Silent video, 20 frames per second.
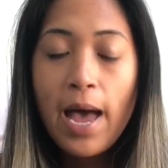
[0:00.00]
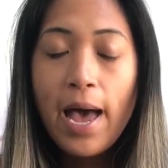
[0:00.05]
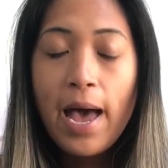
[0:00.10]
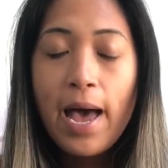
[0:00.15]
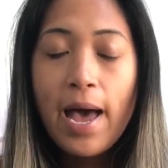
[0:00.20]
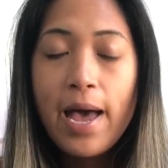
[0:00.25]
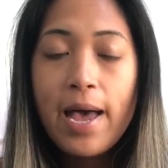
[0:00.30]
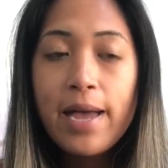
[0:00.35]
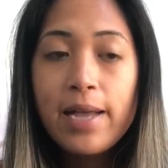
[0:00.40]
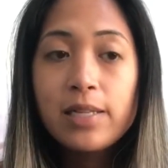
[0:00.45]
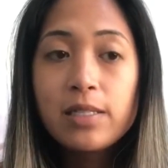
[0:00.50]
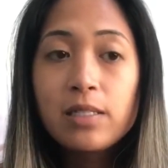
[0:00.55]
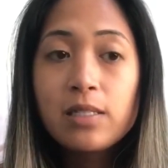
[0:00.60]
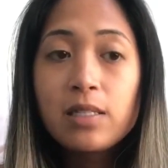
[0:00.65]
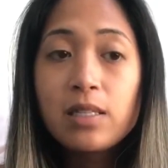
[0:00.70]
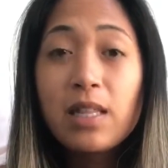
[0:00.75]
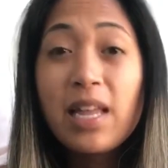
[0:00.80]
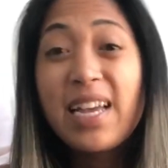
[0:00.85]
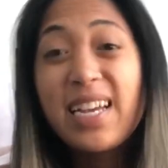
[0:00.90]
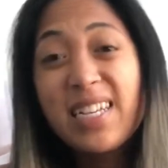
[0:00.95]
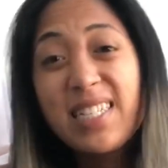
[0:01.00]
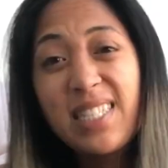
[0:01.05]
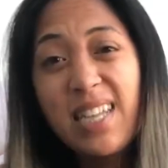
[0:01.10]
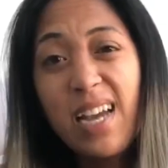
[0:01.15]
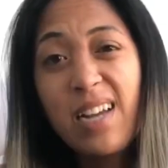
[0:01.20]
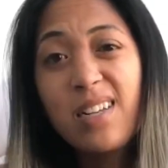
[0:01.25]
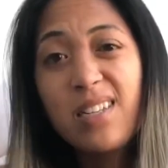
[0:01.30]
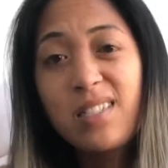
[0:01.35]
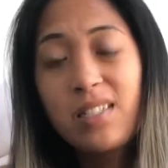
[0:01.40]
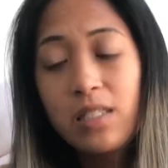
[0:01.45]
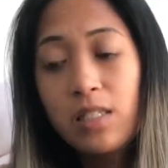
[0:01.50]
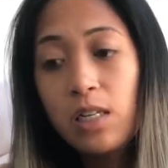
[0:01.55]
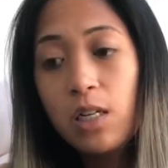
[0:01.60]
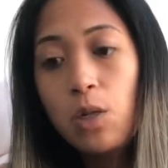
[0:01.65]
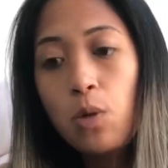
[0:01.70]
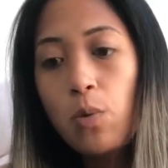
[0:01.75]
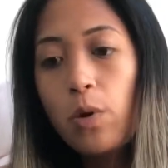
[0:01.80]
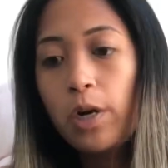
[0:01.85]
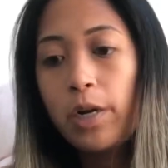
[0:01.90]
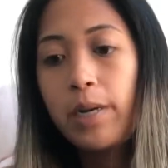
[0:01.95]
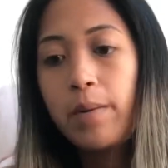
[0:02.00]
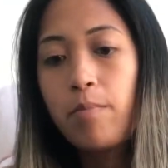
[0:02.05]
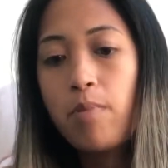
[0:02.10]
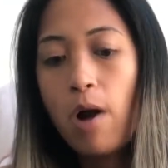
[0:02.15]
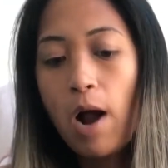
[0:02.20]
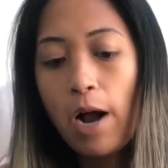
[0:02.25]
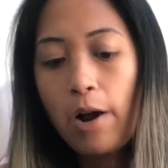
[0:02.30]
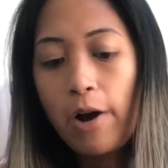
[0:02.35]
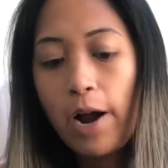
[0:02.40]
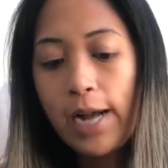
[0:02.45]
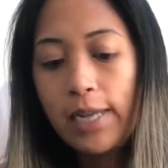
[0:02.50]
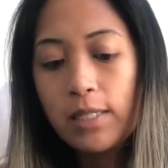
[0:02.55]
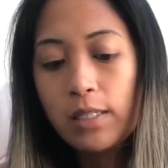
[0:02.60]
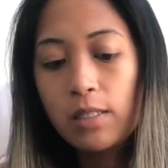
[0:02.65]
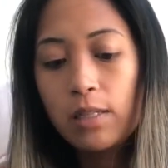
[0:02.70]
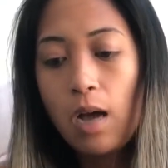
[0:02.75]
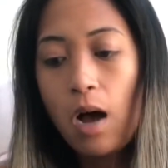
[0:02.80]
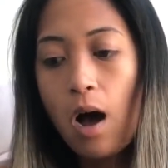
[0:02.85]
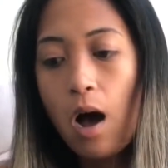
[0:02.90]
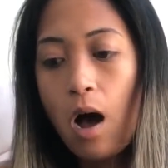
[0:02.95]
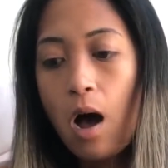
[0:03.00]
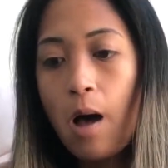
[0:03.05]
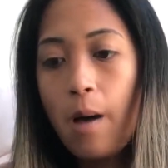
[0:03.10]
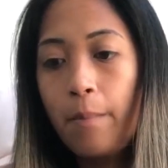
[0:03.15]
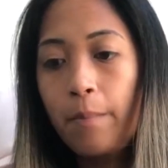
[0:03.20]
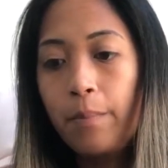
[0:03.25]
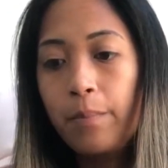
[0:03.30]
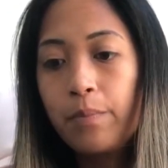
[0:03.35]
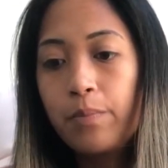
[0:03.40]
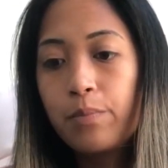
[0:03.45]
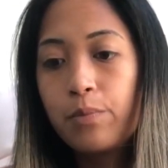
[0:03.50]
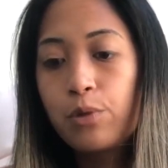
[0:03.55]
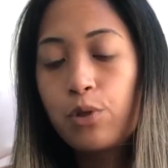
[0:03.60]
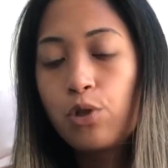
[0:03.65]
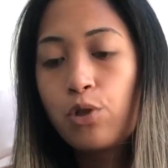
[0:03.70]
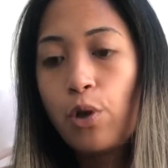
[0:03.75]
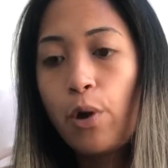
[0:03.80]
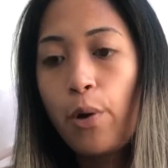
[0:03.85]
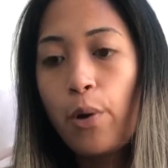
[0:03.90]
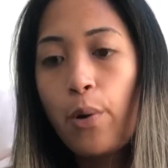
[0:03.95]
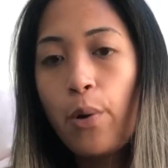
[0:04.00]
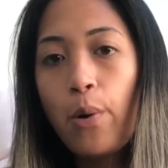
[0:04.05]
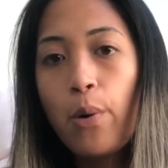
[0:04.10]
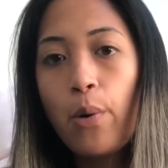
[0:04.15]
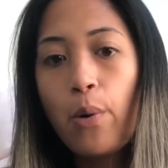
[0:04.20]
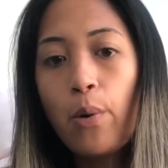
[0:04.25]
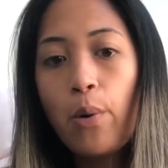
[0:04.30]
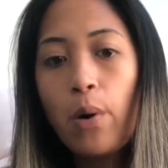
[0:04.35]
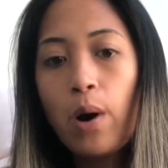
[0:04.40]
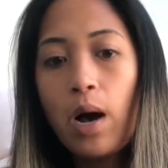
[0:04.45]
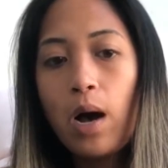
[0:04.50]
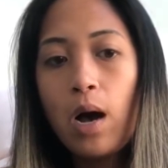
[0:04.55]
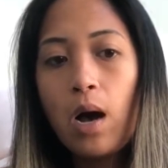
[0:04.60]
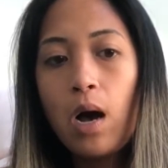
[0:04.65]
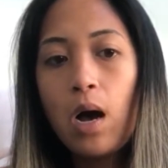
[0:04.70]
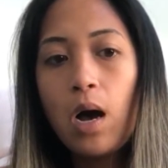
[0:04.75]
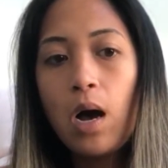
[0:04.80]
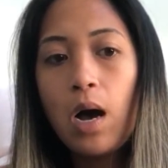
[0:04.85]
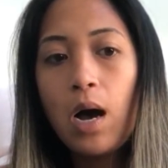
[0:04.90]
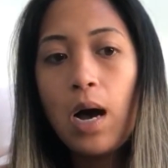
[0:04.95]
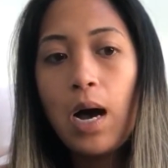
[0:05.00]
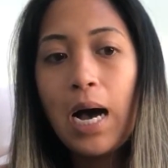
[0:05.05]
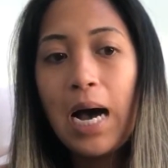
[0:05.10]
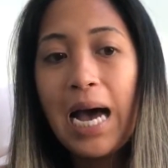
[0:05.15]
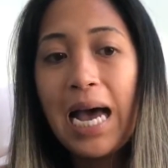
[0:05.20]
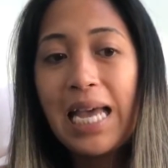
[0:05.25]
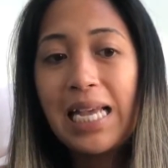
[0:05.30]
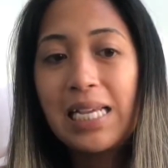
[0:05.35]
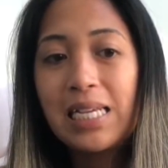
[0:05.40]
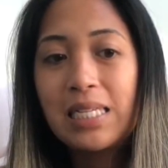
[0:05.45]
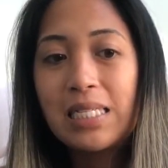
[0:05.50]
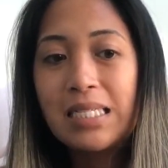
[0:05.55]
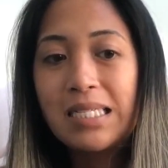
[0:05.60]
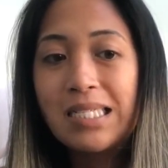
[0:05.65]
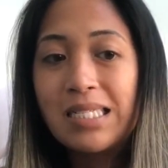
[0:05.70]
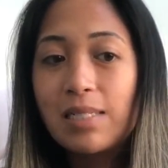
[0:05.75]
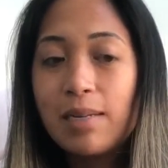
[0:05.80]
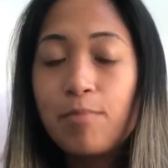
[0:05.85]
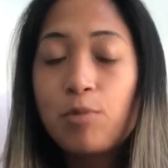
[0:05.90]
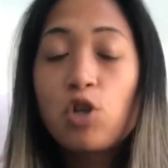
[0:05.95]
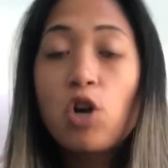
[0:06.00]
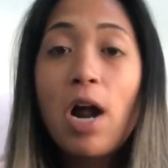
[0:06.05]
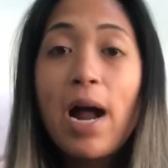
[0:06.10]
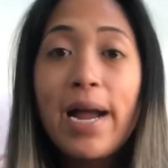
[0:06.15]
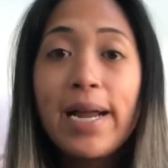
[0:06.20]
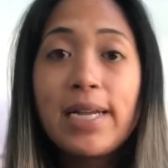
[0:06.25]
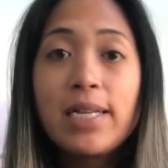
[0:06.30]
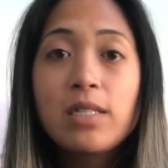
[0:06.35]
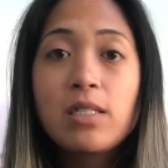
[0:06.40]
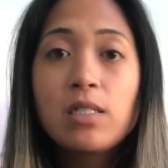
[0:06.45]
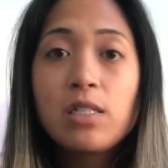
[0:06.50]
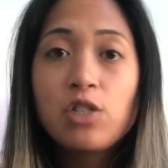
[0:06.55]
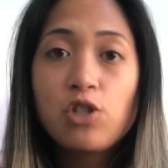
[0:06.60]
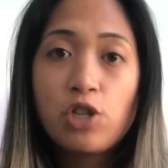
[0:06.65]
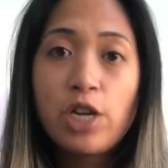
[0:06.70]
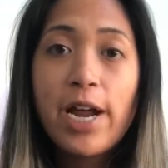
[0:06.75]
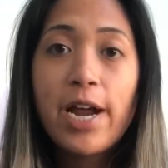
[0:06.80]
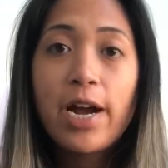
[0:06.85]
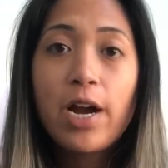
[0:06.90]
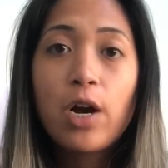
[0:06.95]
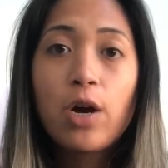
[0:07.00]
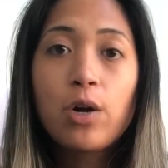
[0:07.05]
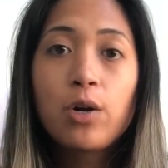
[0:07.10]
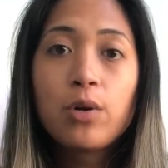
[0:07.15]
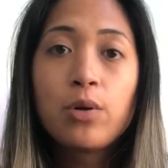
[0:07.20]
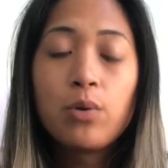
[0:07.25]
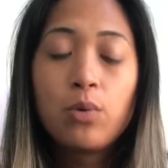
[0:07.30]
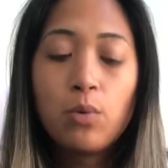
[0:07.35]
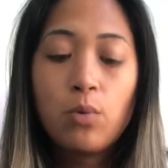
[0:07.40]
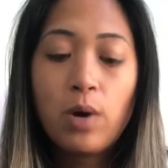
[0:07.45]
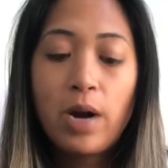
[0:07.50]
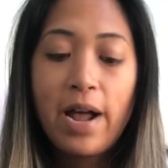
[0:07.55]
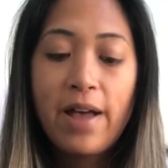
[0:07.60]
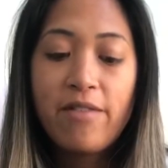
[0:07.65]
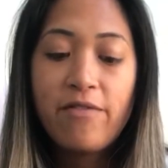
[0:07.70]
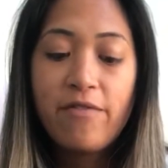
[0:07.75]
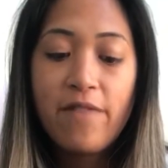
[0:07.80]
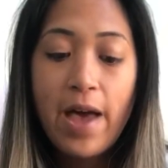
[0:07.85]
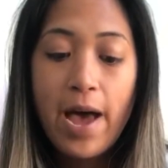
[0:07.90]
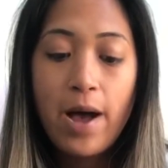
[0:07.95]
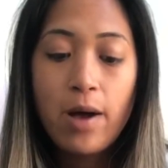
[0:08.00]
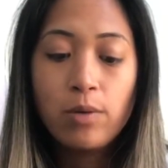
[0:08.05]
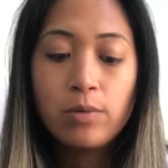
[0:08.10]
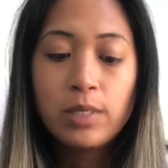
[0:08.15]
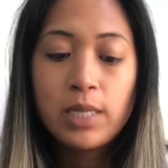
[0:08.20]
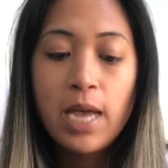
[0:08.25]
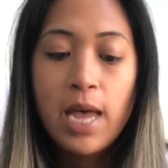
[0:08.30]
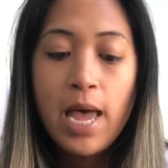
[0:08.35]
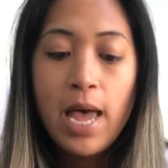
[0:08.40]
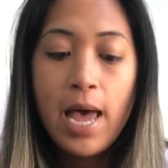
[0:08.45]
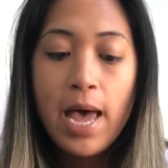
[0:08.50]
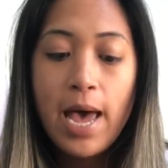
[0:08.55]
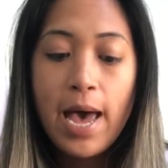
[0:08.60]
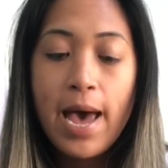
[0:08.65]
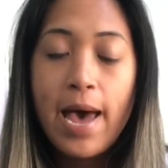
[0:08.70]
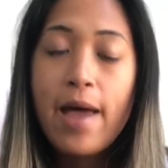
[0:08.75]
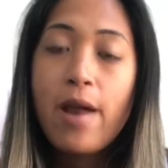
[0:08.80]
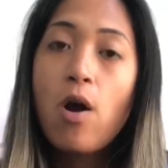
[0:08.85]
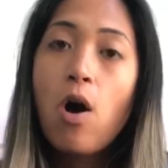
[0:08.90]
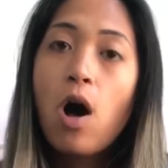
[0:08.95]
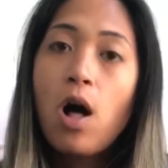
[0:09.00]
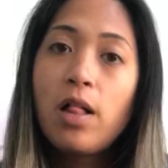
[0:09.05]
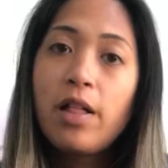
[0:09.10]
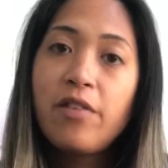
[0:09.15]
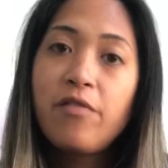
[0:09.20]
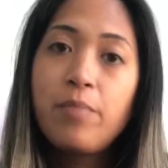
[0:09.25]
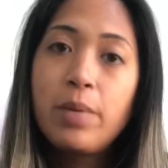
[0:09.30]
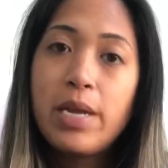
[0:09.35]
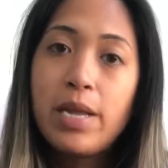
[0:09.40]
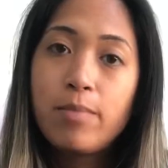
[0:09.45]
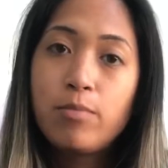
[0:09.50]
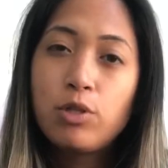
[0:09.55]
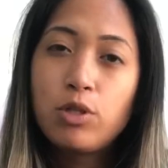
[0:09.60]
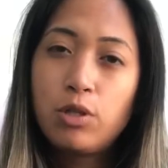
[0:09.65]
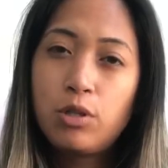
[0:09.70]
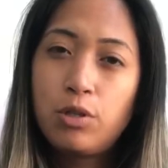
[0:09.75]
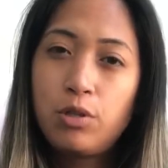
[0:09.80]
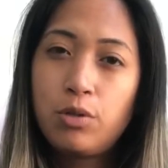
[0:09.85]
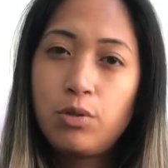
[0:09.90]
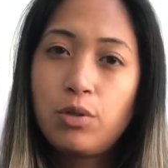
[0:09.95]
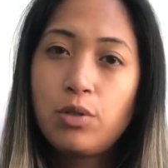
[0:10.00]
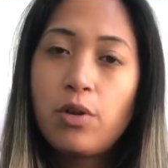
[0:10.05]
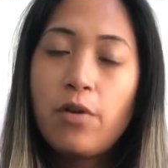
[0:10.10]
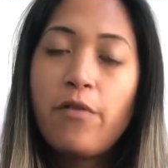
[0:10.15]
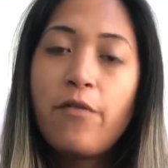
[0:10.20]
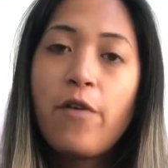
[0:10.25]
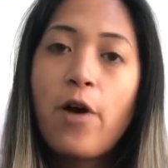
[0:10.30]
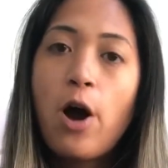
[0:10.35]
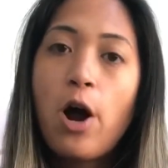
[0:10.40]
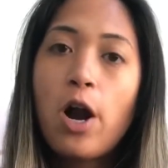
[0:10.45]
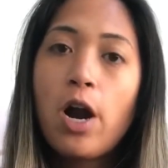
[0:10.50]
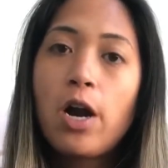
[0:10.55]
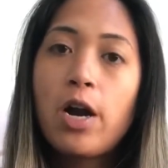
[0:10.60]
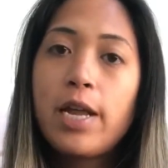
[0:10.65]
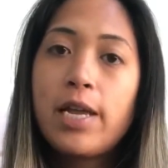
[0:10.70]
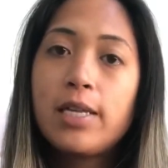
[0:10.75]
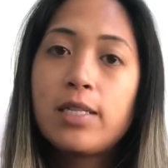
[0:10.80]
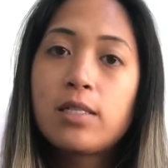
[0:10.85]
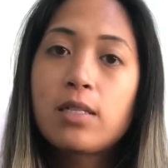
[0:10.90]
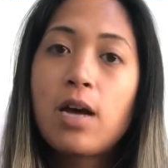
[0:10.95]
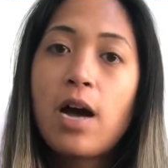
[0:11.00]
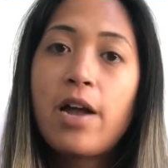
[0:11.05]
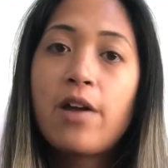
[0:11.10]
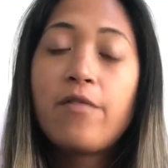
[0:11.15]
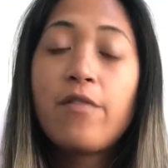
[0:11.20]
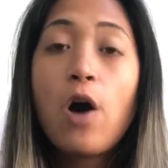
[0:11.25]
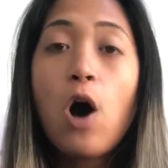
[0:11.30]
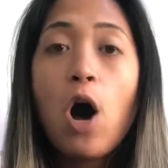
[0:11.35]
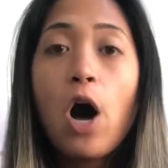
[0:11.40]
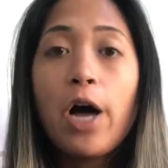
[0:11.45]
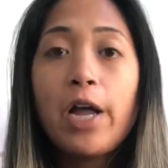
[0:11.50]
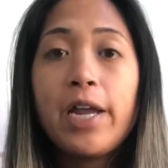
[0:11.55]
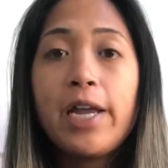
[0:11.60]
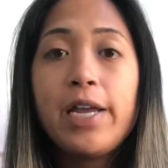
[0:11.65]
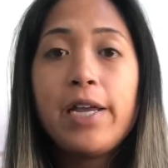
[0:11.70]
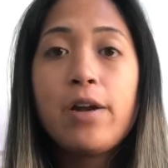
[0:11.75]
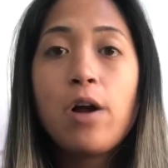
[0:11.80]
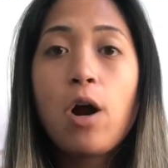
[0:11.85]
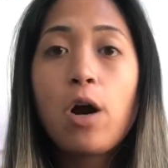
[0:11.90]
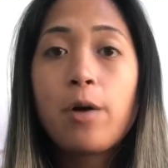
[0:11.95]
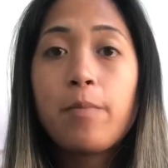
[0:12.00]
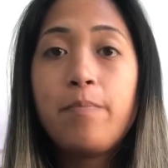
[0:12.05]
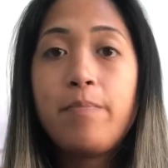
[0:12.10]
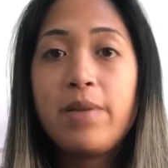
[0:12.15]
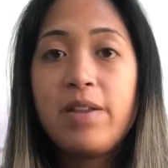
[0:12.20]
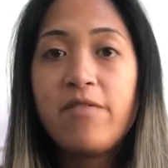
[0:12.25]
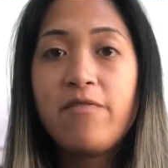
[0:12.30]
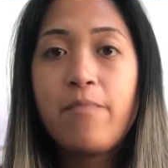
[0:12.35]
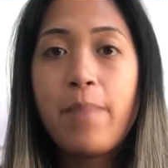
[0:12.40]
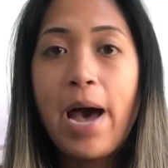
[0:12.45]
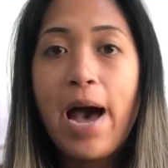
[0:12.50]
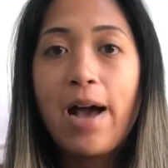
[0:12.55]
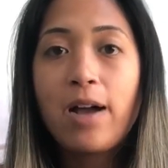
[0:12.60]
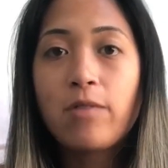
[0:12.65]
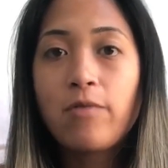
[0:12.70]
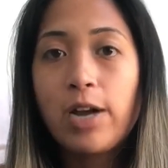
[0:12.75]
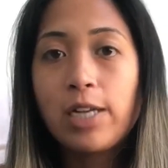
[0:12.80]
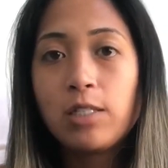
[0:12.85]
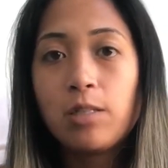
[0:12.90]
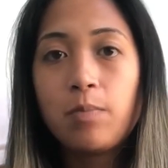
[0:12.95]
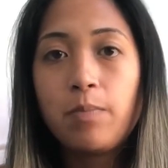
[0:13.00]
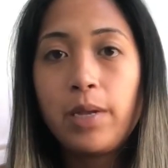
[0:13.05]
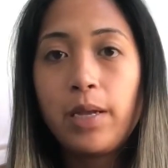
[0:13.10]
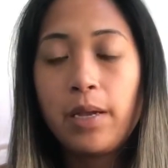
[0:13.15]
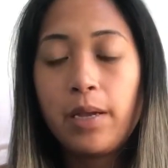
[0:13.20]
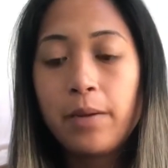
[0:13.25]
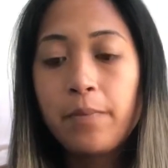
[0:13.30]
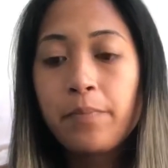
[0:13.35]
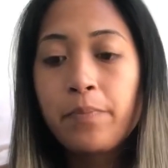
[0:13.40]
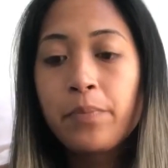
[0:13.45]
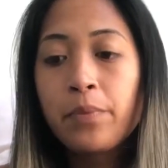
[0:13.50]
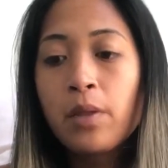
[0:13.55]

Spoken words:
And like I said, it's still a work in progress. So I'm trying to share what I've found. And all I've been able to do so far is kind of audit our beef pack recipe.